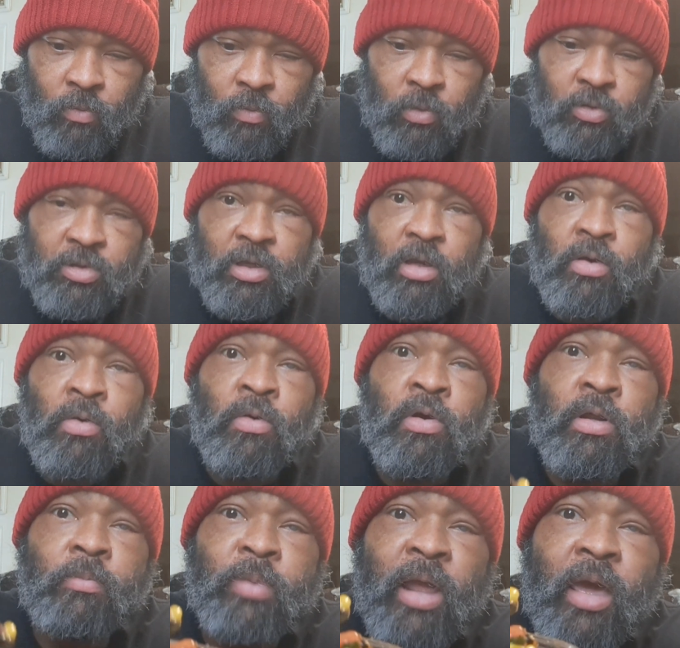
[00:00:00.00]
Roasted
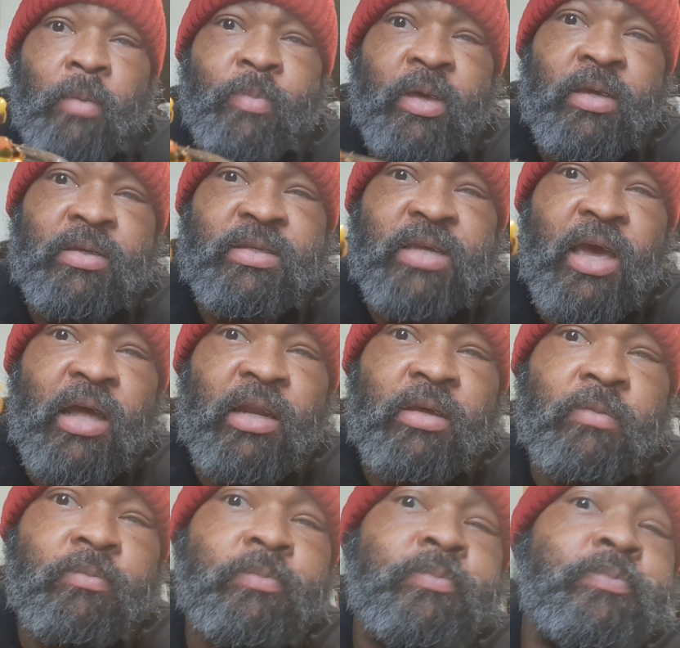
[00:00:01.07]
corn, black bean salad.